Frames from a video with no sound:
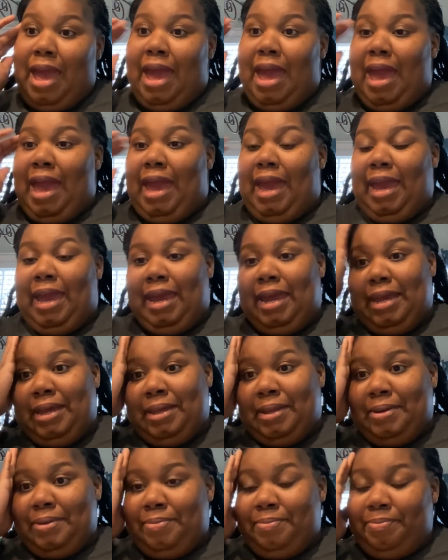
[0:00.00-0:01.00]

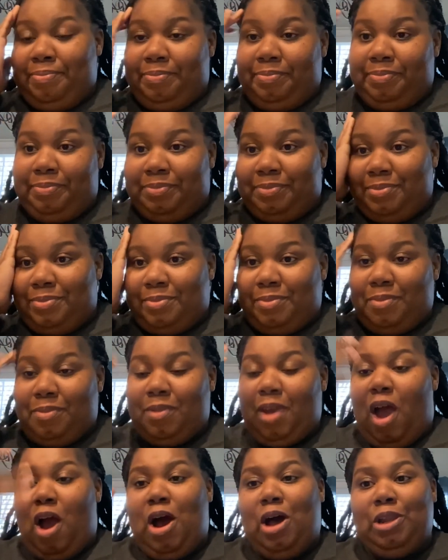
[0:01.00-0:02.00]
and
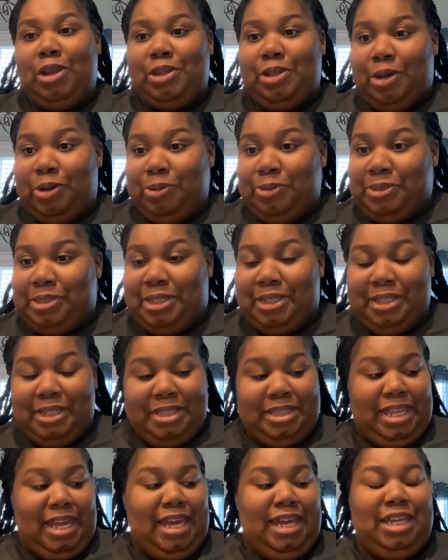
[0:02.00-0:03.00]
all of those
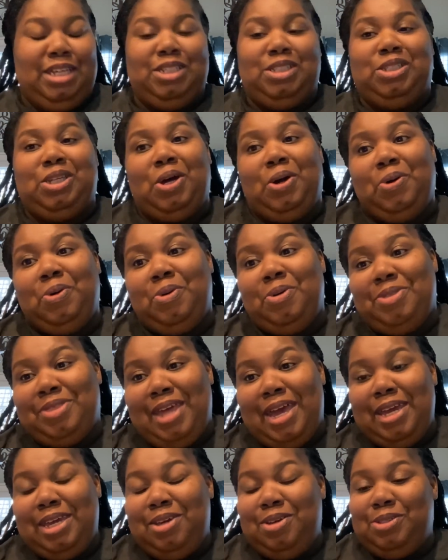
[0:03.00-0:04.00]
good things. So
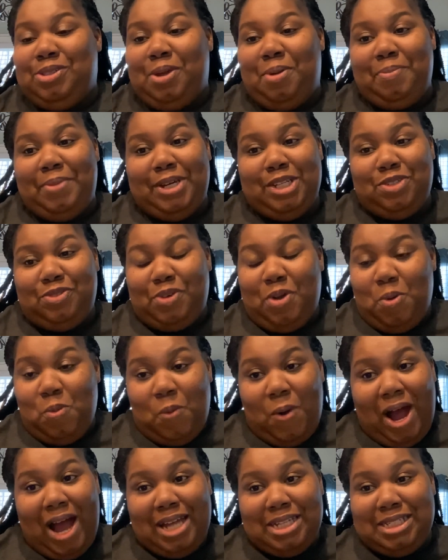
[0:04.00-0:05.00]
thank you so much for
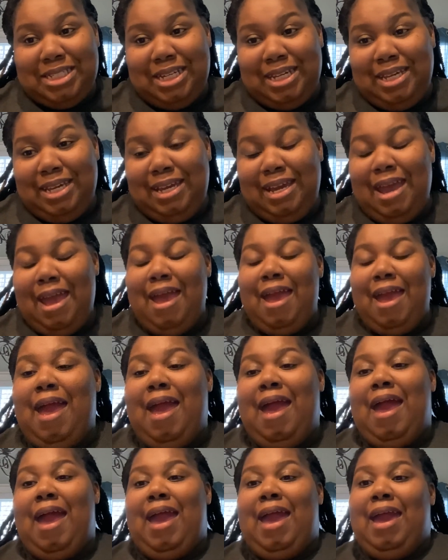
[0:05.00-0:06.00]
watching.
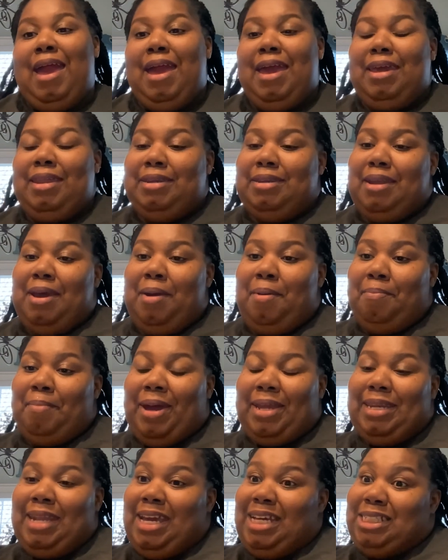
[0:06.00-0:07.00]
And
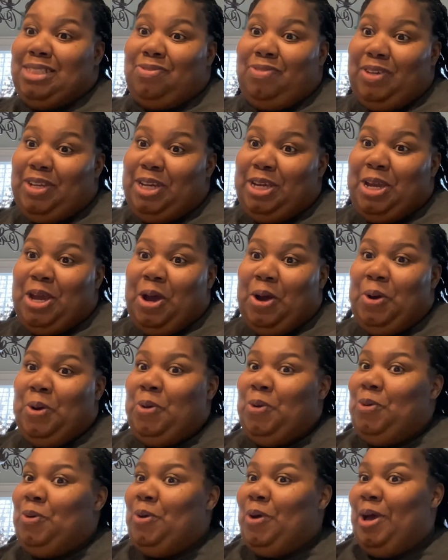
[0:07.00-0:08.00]
my next
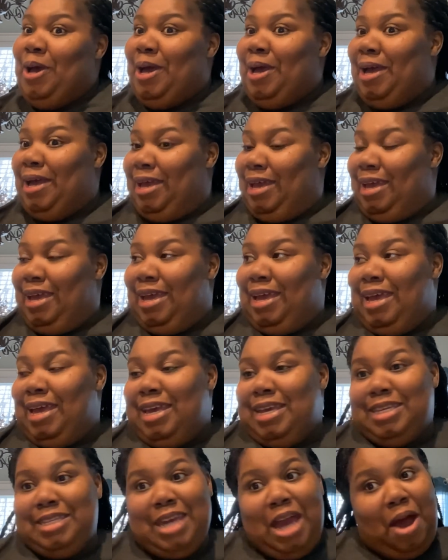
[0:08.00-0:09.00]
video,
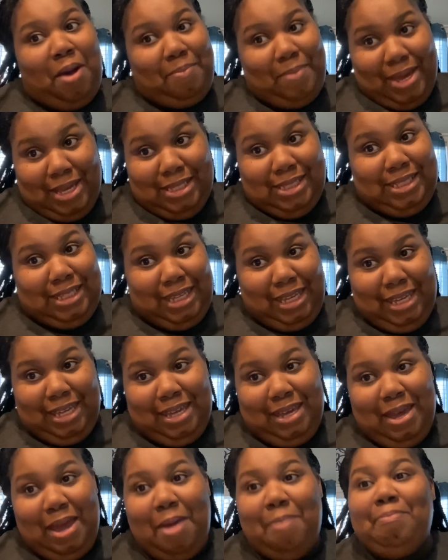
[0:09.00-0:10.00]
y'all may
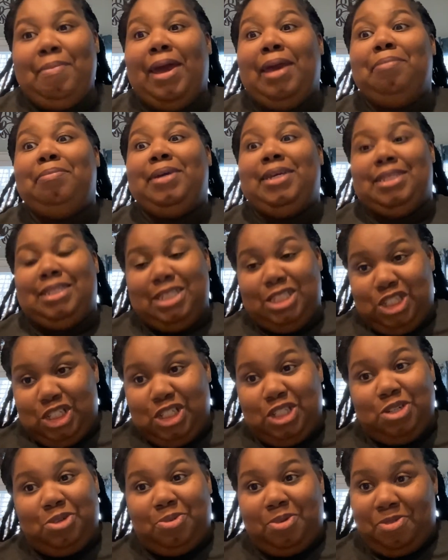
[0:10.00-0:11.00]
see, may be the
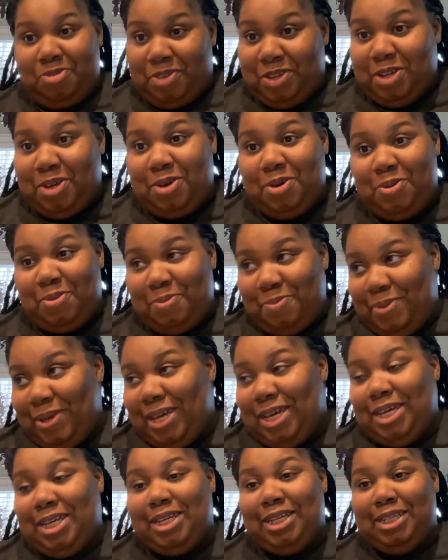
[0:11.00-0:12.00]
gender reveal
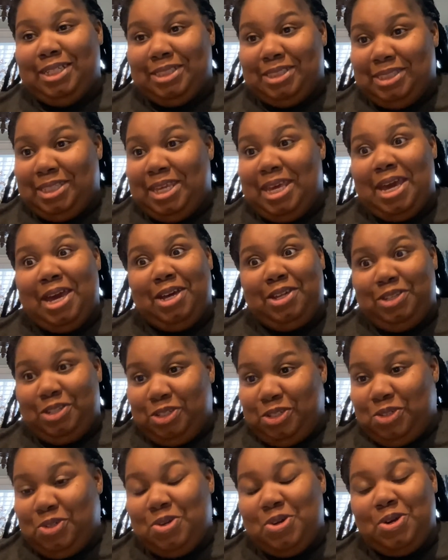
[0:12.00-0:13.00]
because yeah, the
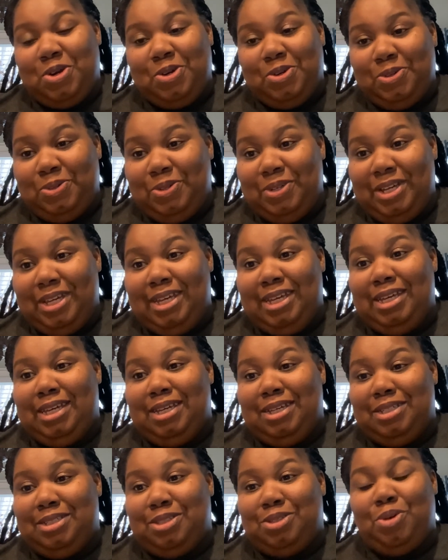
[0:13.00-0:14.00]
struggle
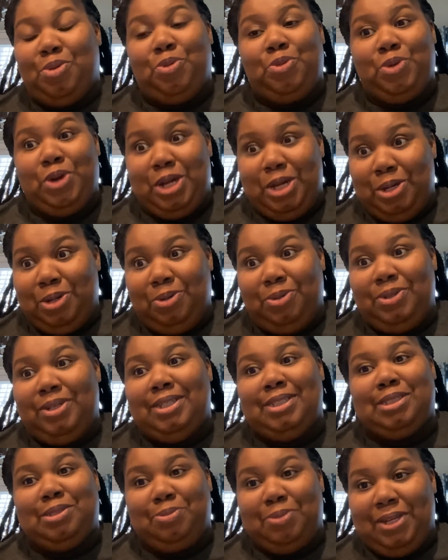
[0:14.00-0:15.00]
is real
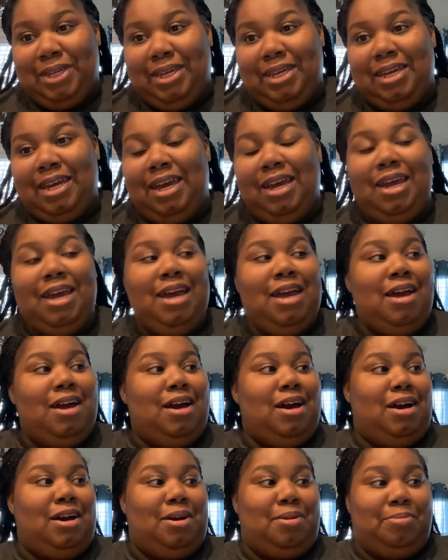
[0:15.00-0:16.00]
this week
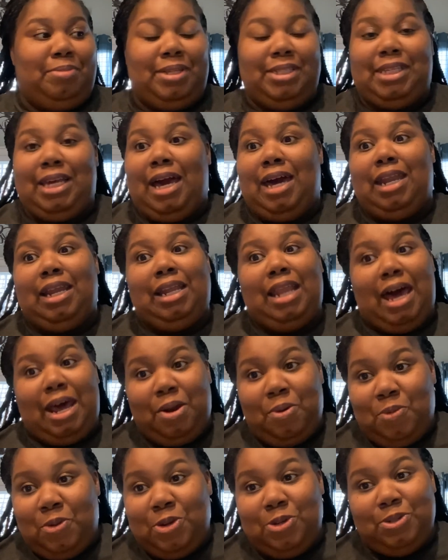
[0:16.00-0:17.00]
because um, I got a lot
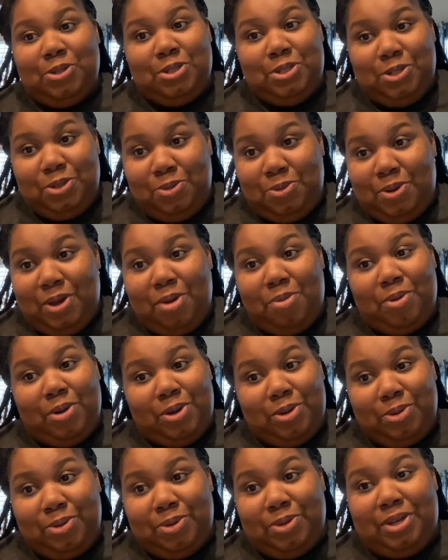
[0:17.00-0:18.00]
of work to do at
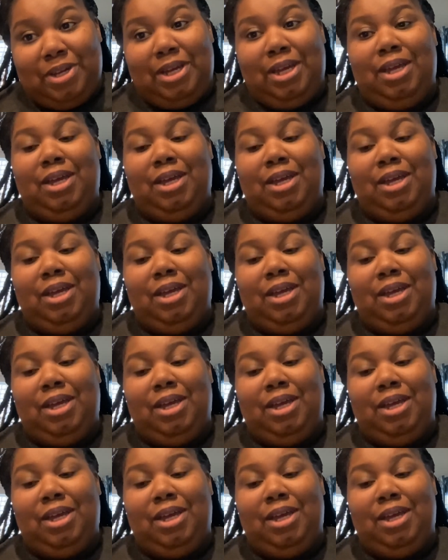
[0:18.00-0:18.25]
work